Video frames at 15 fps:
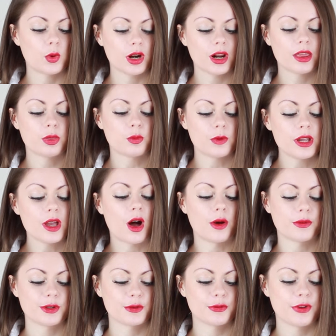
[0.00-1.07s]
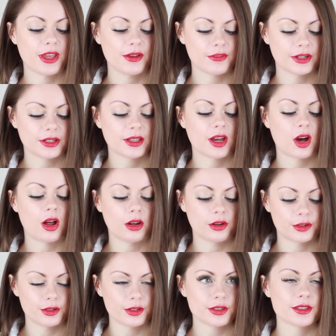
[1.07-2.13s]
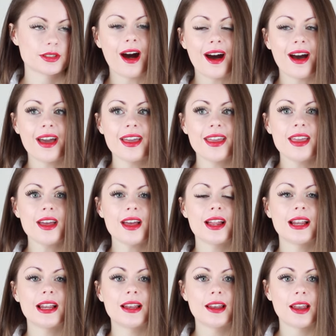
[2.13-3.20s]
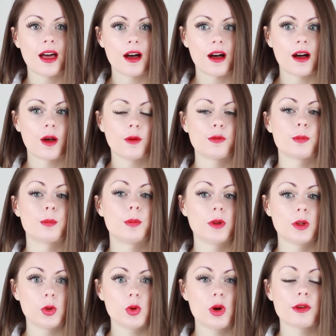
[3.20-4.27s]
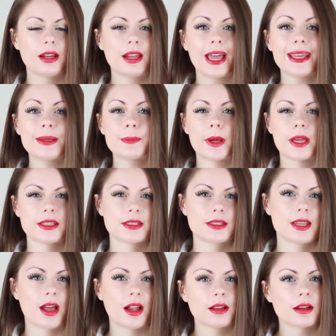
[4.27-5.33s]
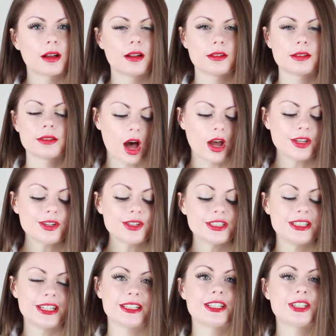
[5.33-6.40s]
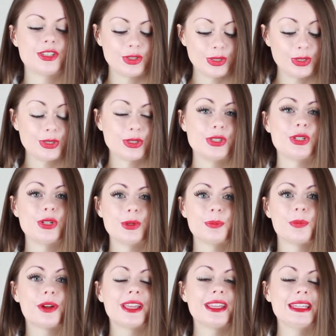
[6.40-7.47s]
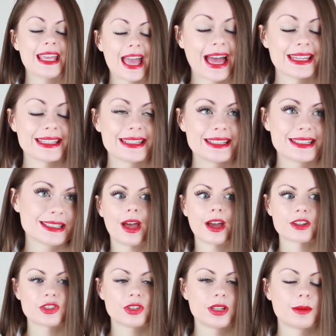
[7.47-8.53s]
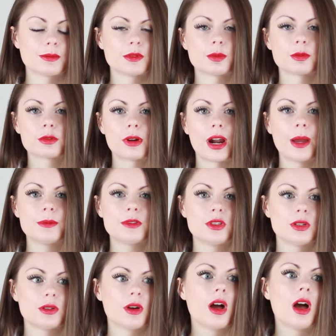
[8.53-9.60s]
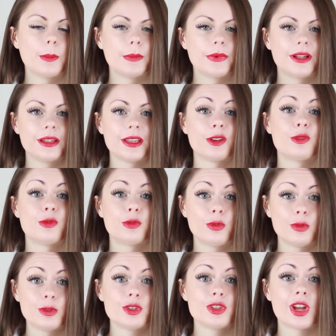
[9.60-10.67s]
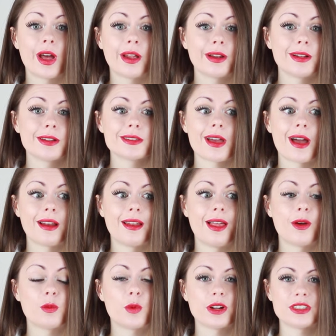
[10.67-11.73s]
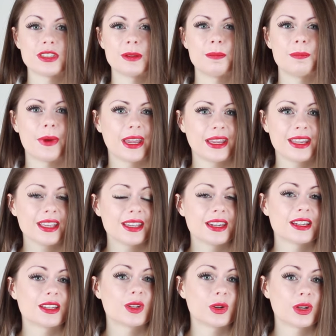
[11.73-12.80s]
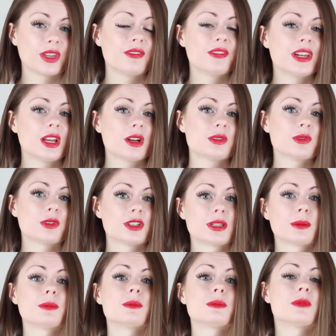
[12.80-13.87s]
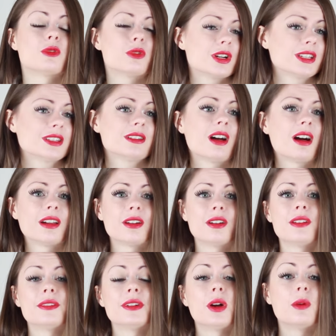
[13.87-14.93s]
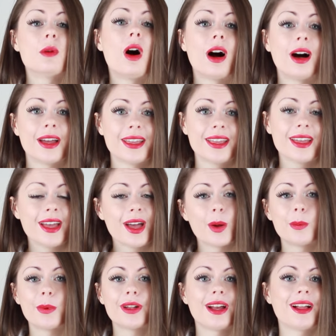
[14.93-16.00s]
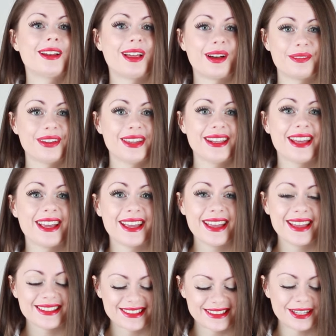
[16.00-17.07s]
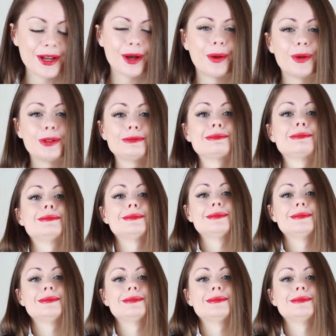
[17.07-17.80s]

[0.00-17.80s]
What are three of your favorite colors? I love blue. I like pastel colors. Are you addicted to YouTube? Yes. Actually, I'm subscribed to a million food channels. I love watching baking and cooking videos for some reason. I don't even know why, but I love it. So,